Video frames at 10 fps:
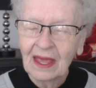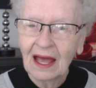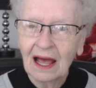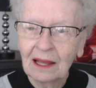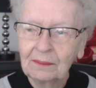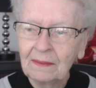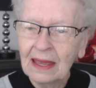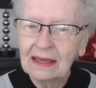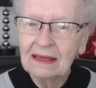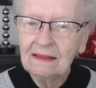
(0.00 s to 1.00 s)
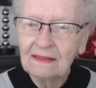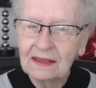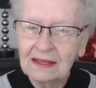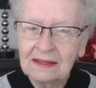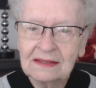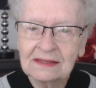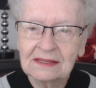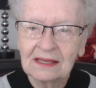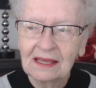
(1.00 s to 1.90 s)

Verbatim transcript: I'm making this